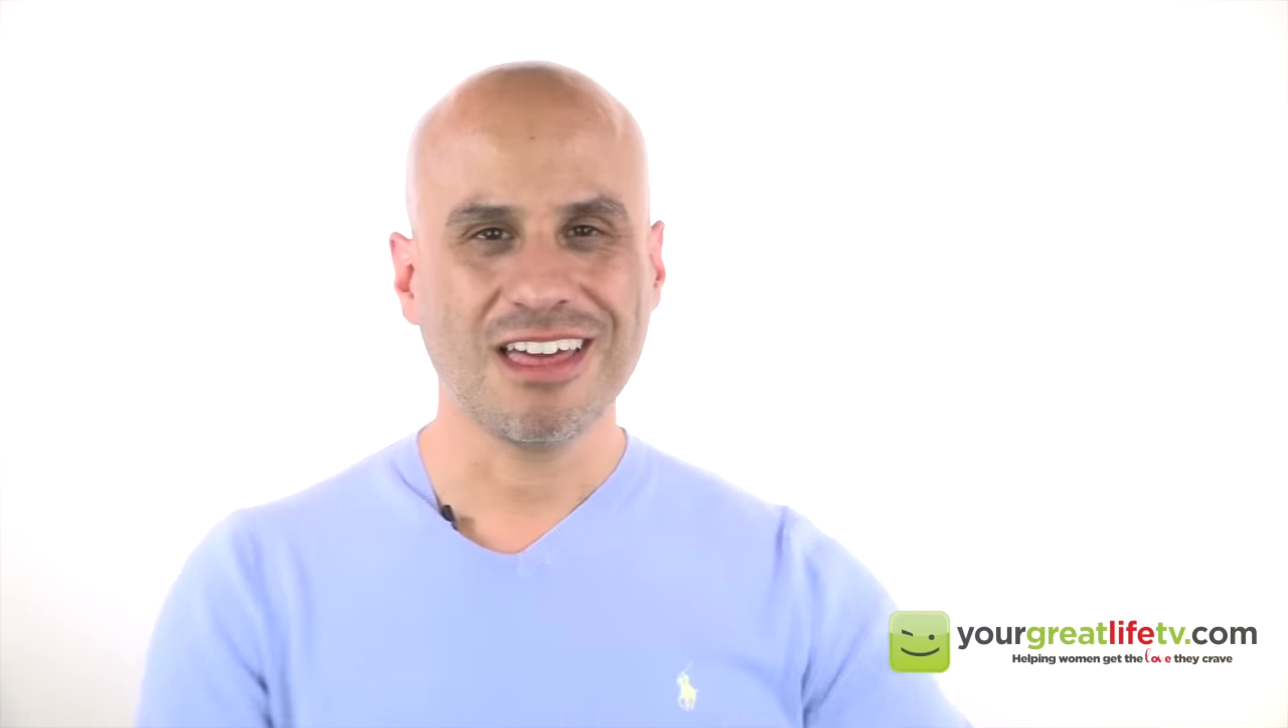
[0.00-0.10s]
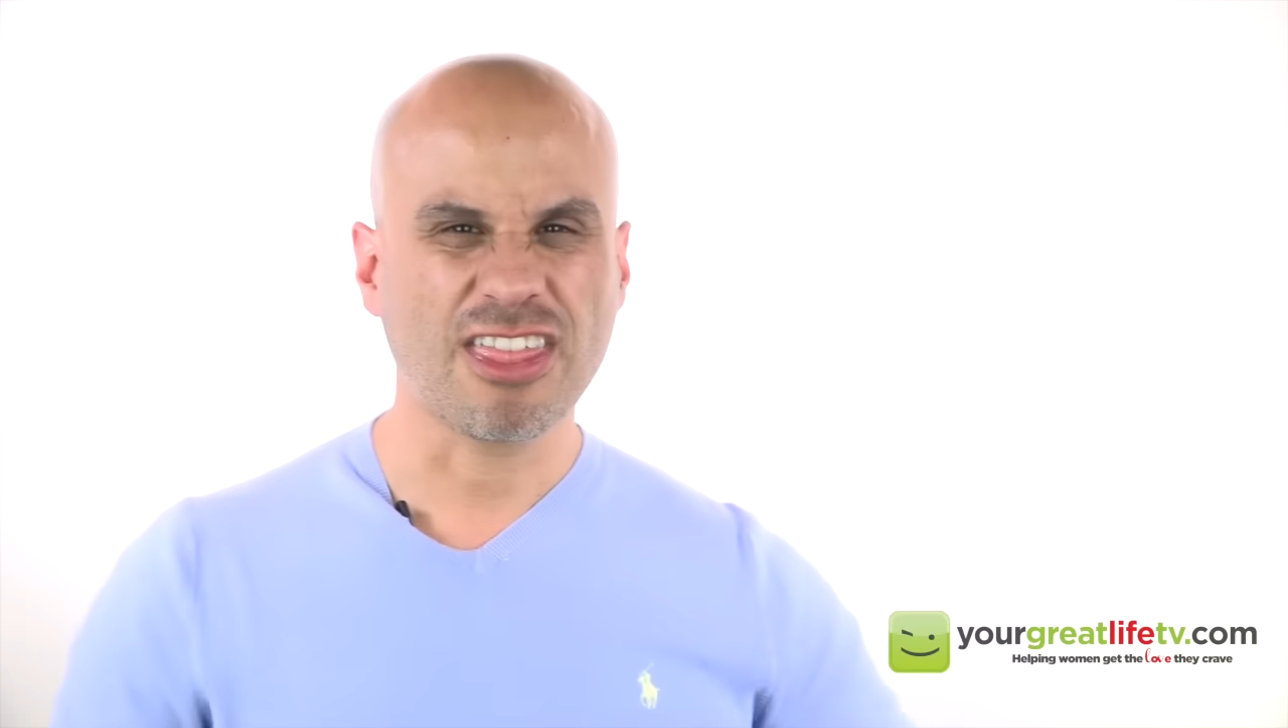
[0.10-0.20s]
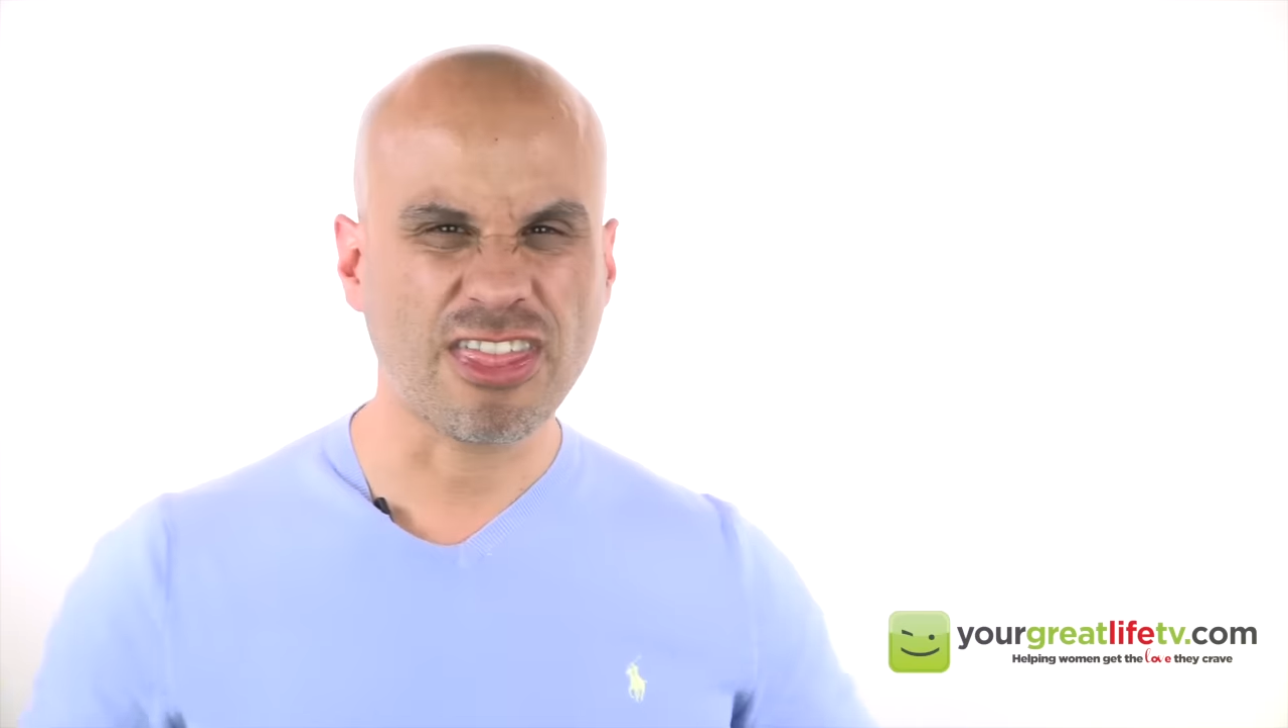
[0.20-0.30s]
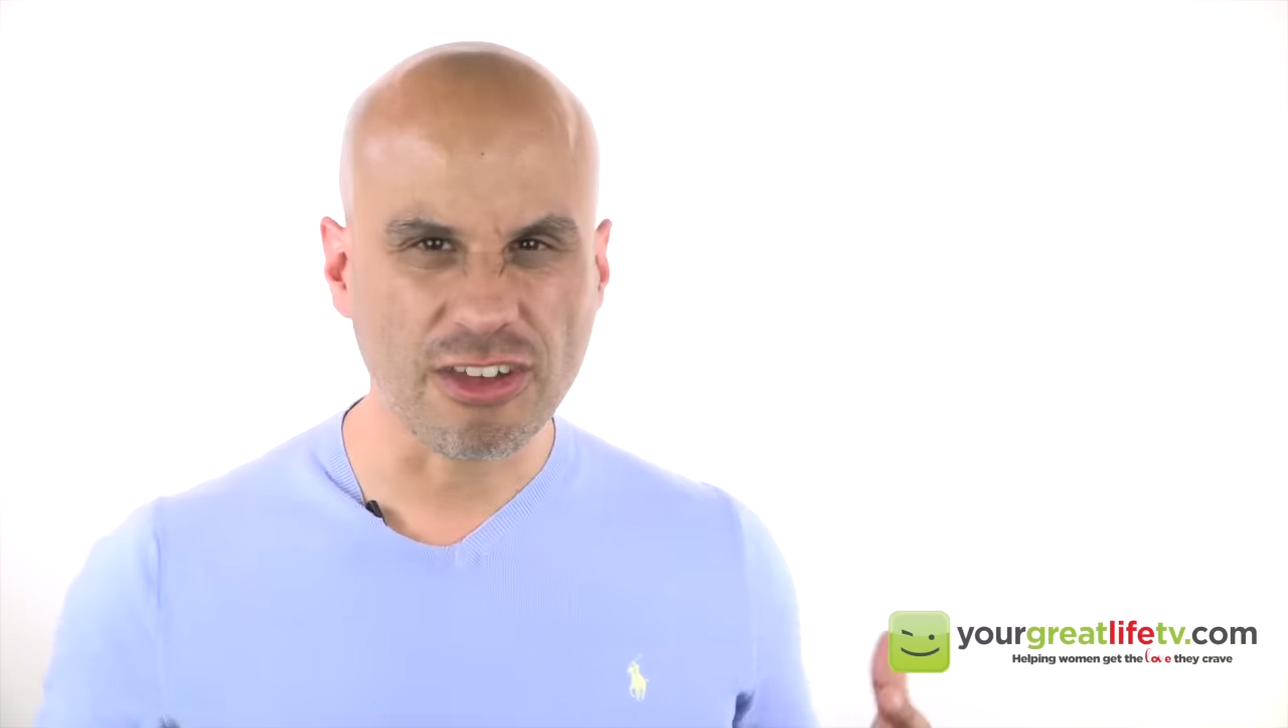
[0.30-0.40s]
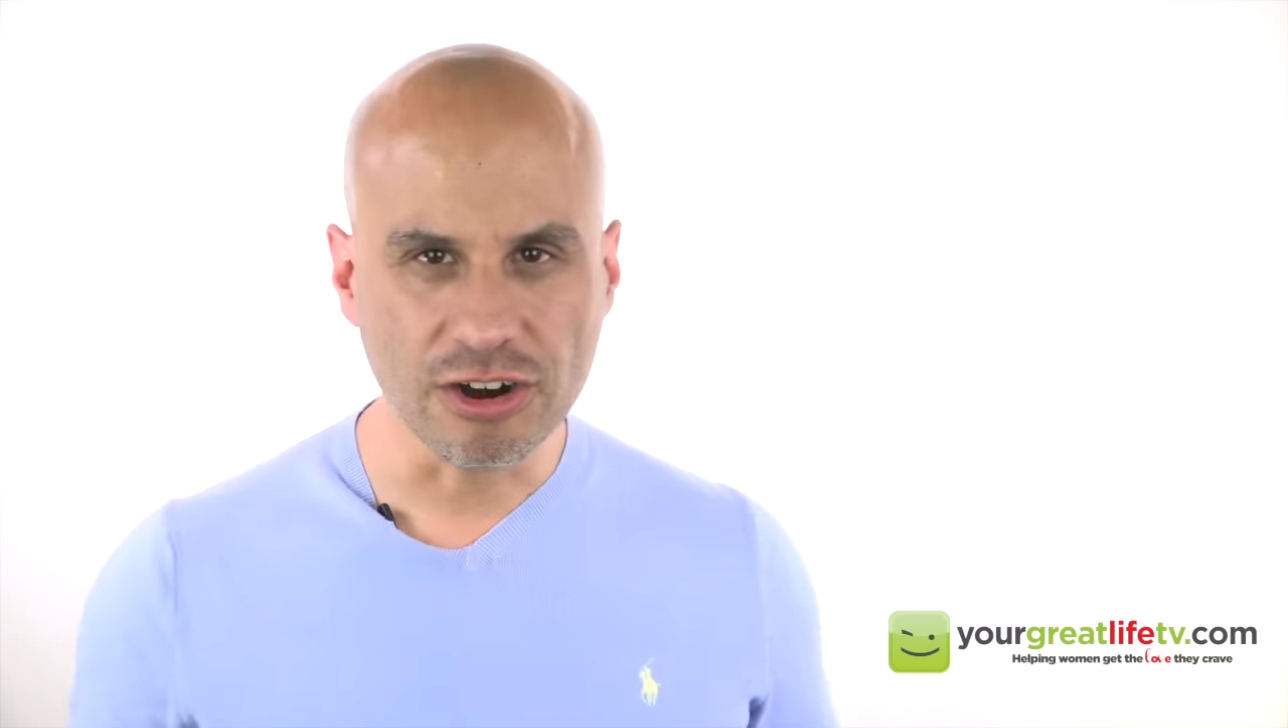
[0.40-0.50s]

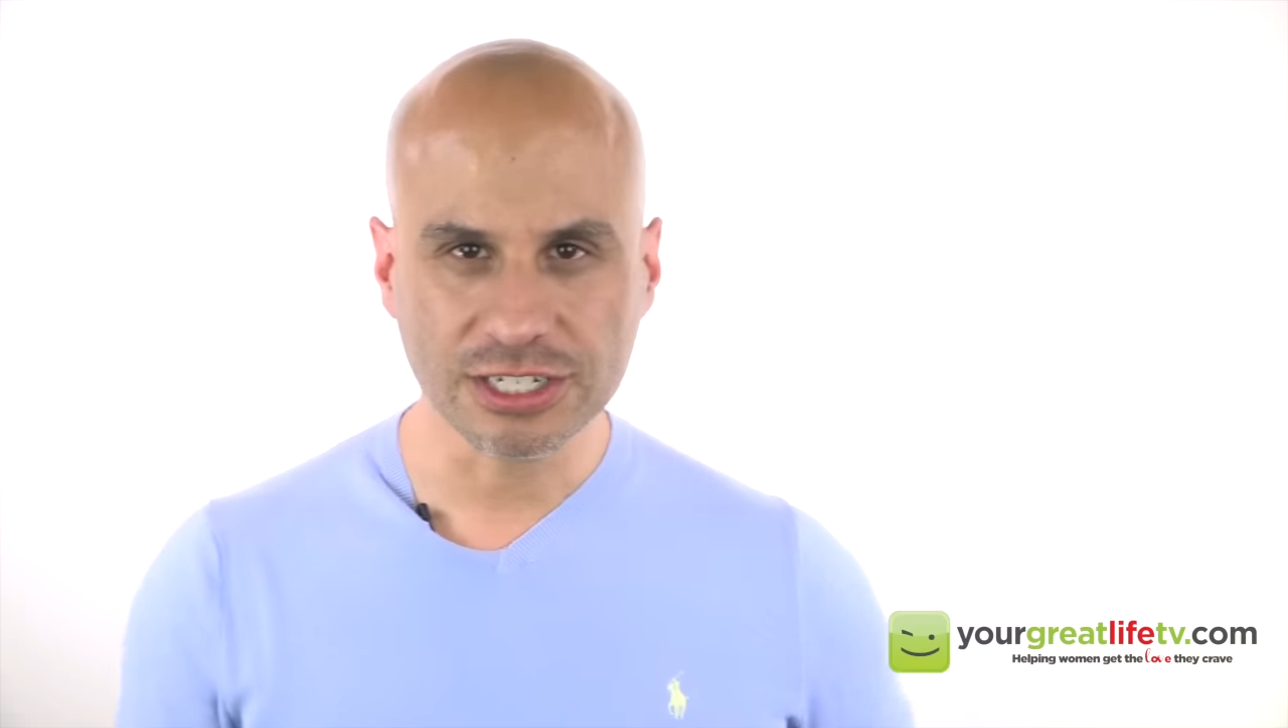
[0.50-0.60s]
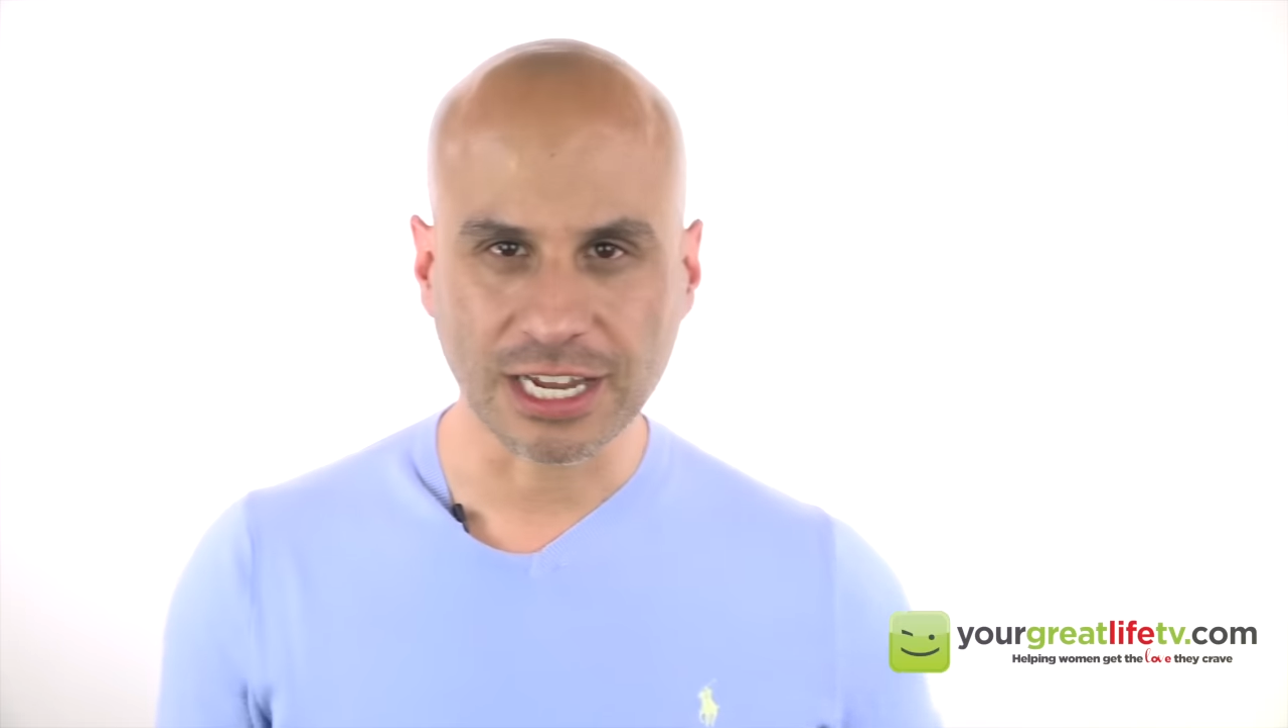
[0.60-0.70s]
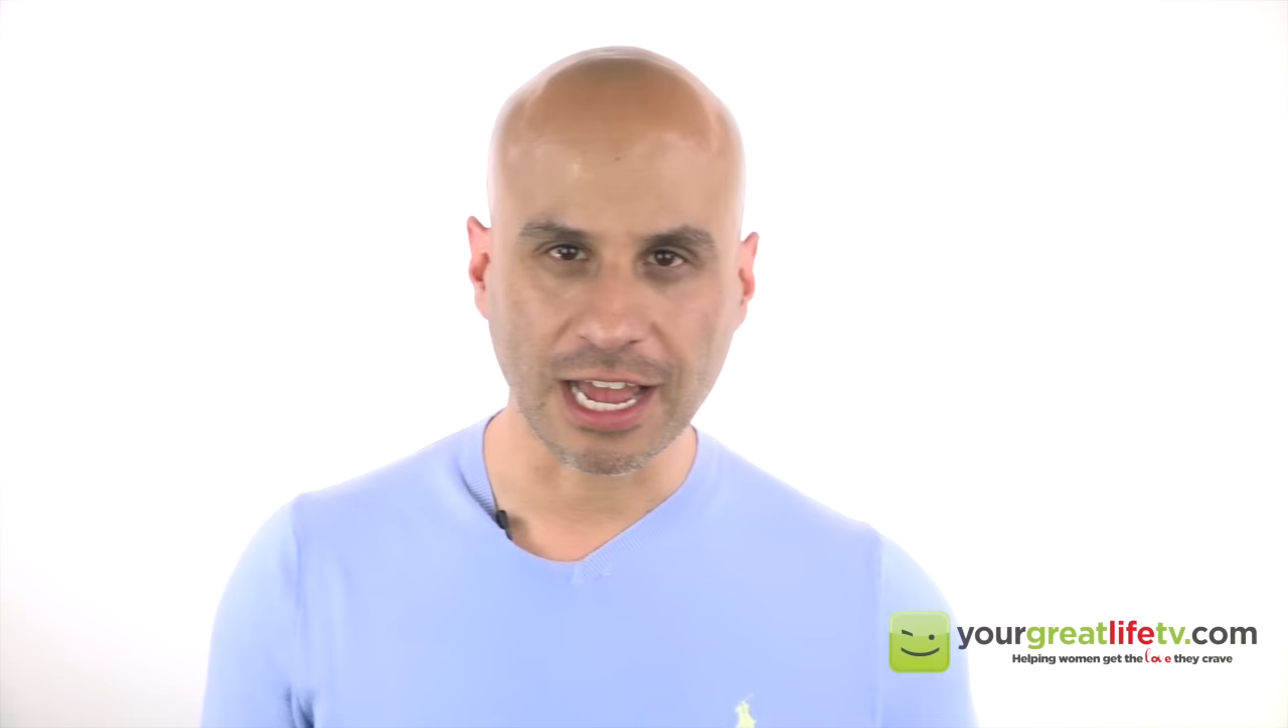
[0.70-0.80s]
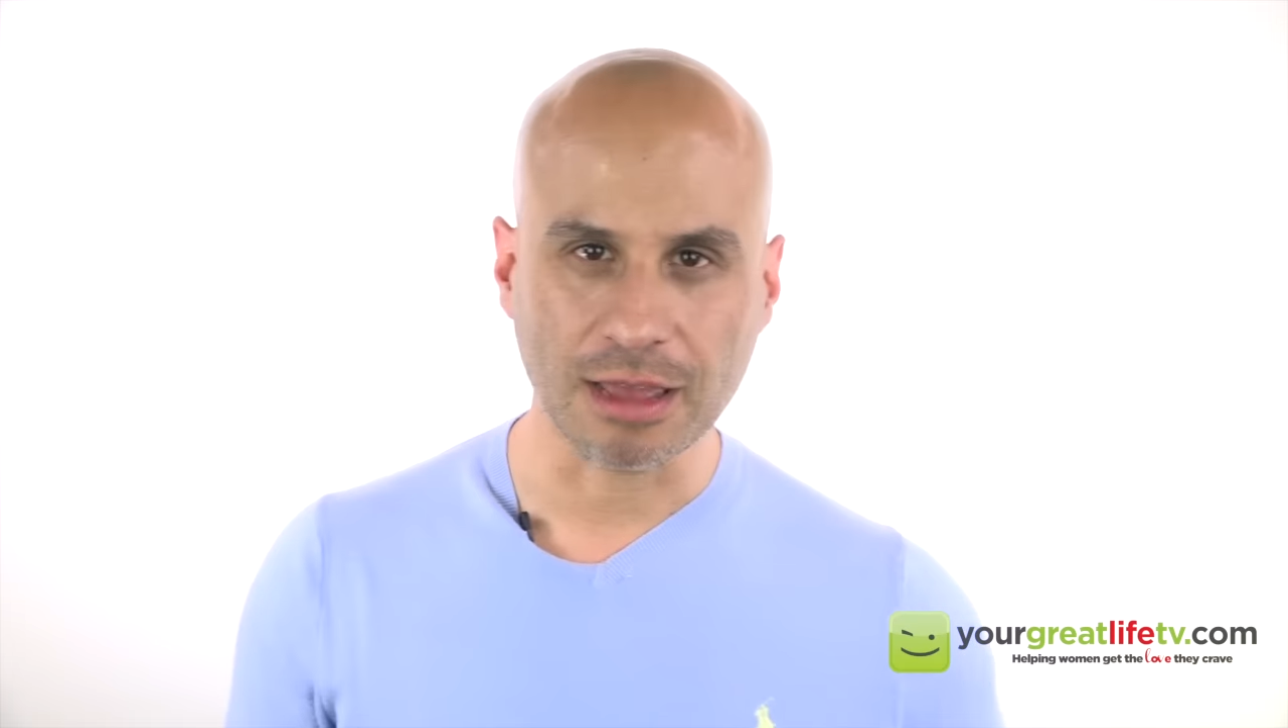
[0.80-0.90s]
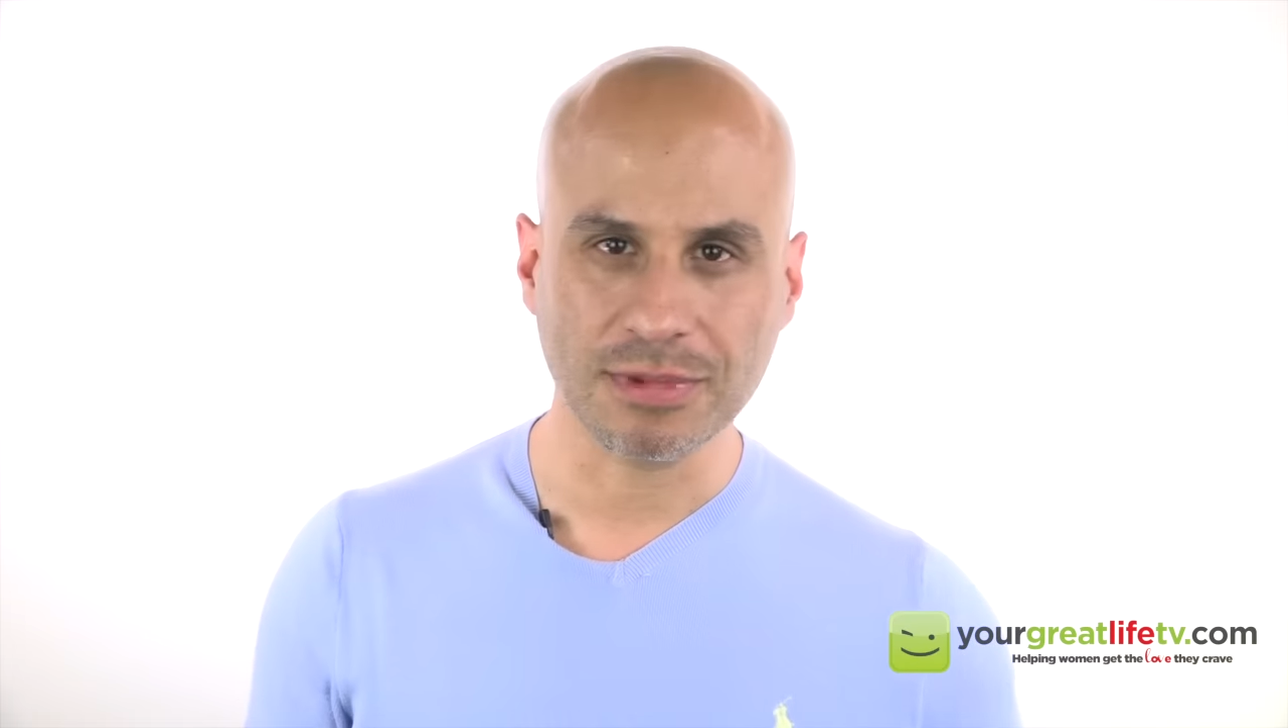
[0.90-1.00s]
Third
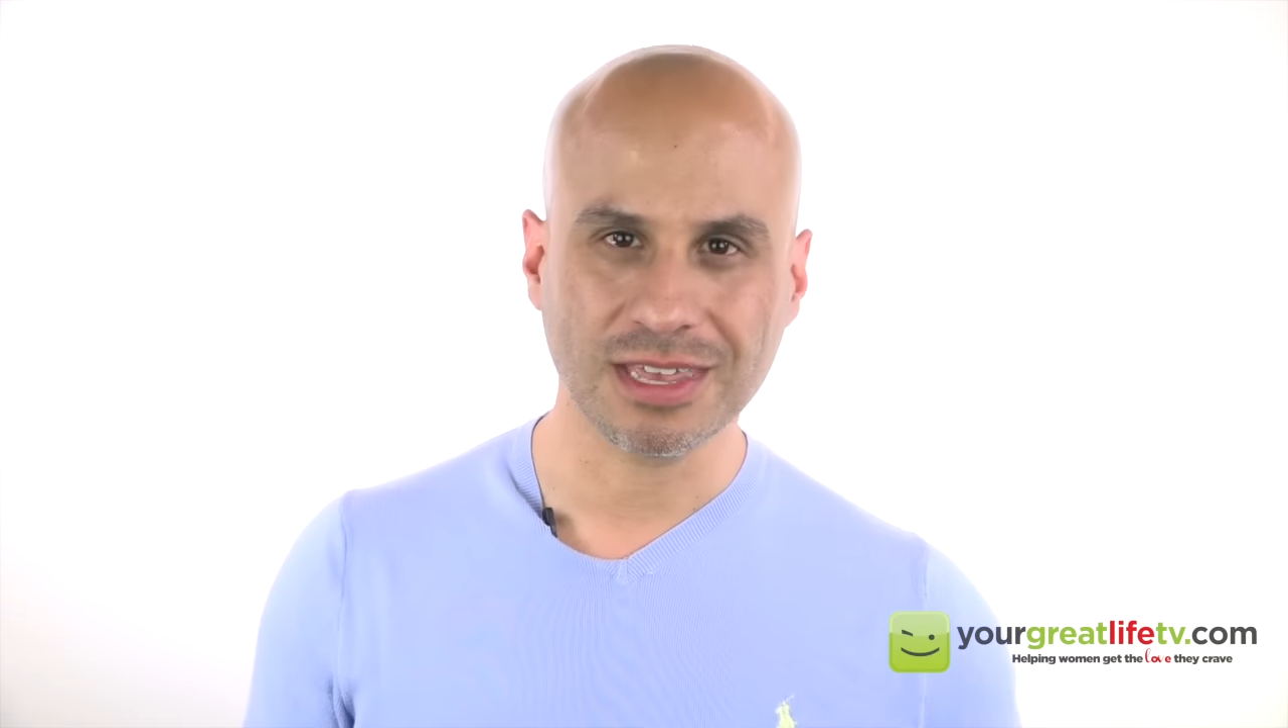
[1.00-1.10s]
time,